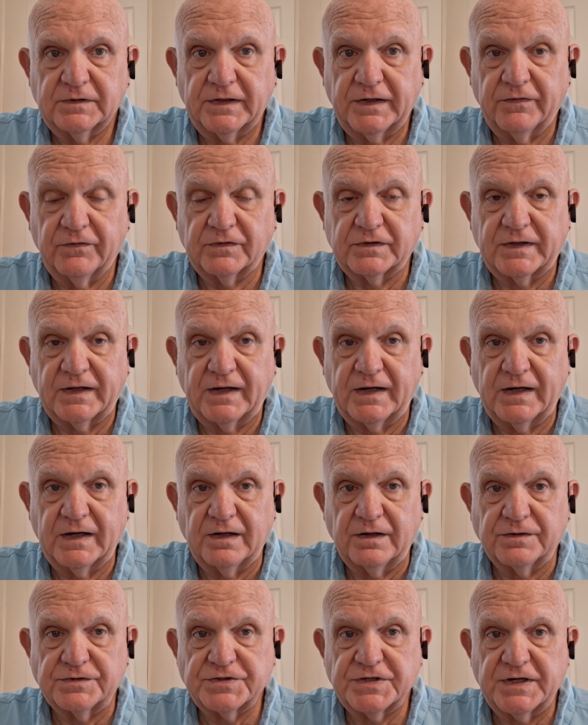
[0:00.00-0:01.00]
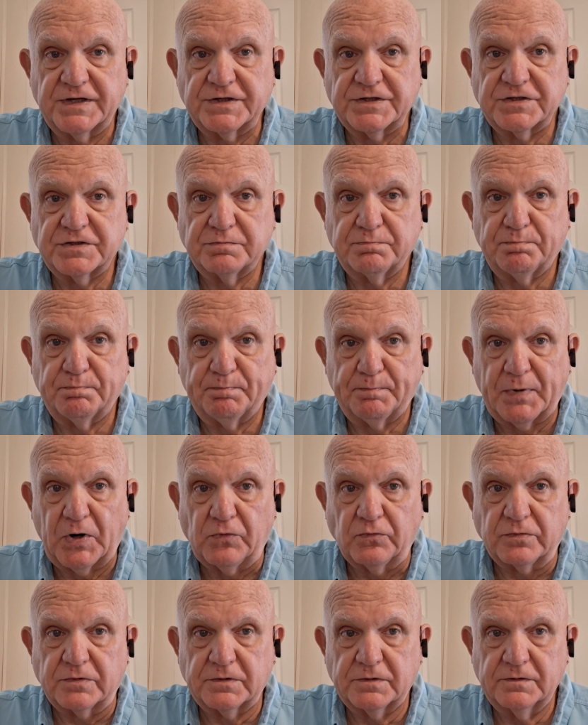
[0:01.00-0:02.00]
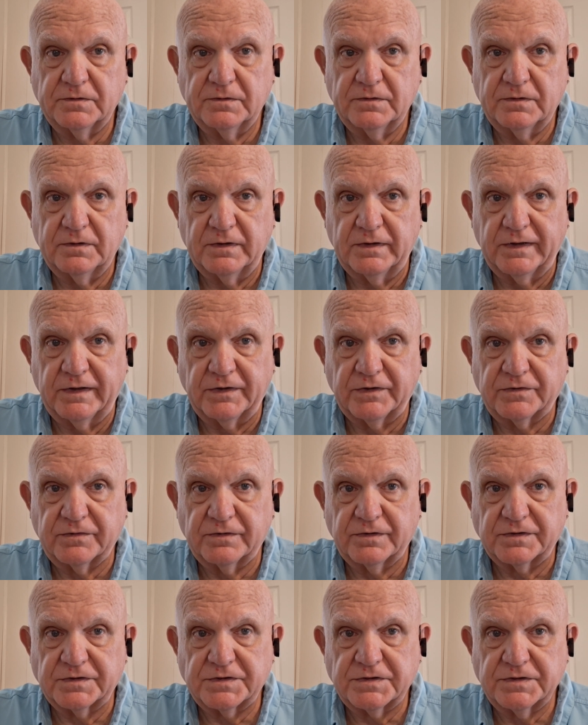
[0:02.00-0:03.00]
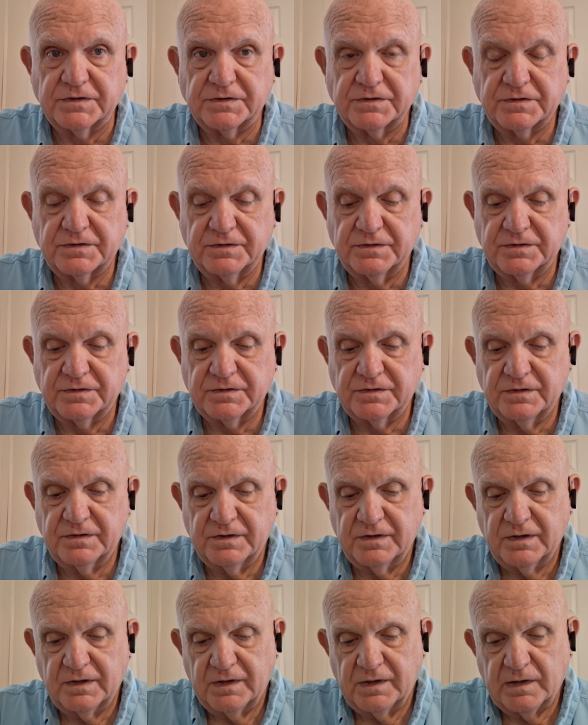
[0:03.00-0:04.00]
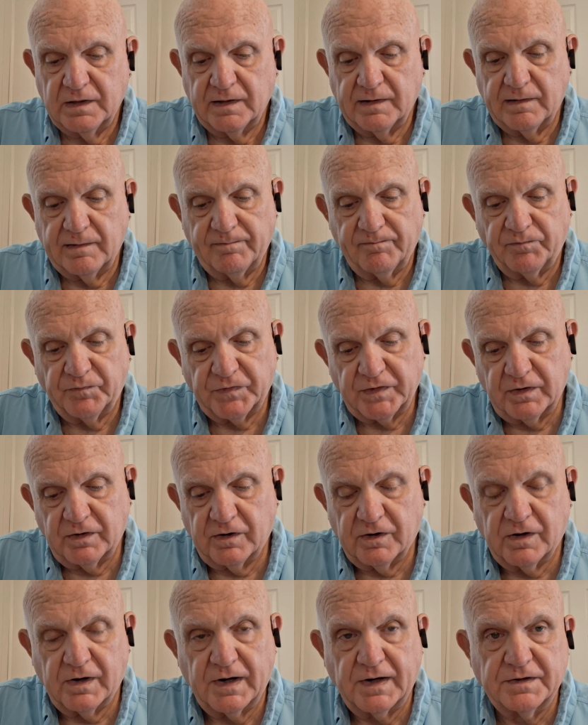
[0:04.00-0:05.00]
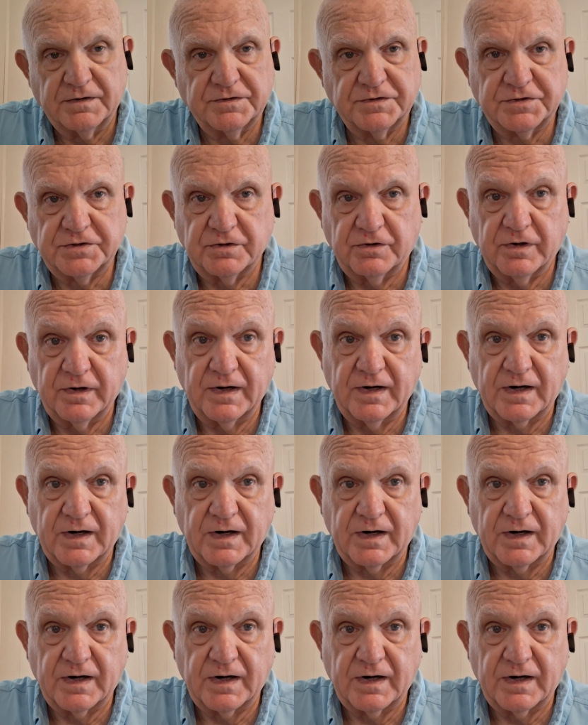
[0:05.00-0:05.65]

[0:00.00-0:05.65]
Everything else he spoke into existence. All right, sorry